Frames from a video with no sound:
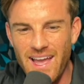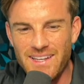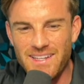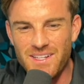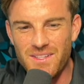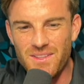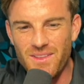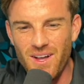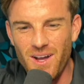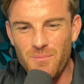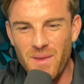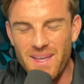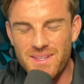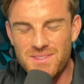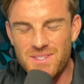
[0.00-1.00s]
I did it on
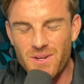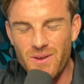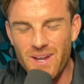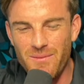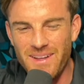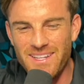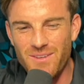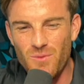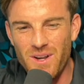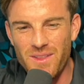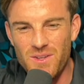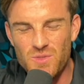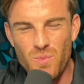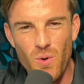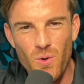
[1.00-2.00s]
my instagram i did one of
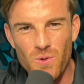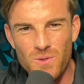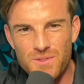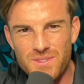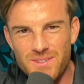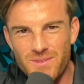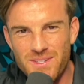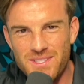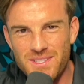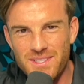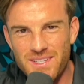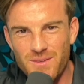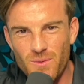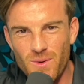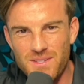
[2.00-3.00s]
those polls
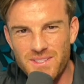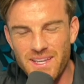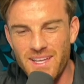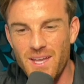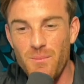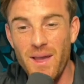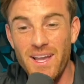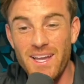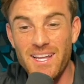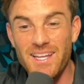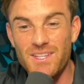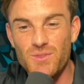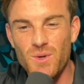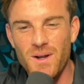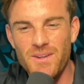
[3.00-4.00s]
recently where i was like am i going to
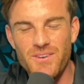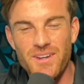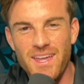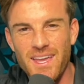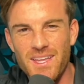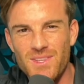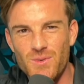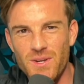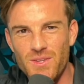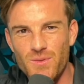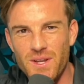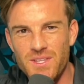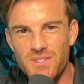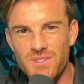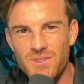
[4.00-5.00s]
get to 100k in
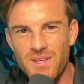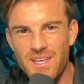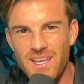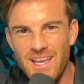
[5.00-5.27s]
2022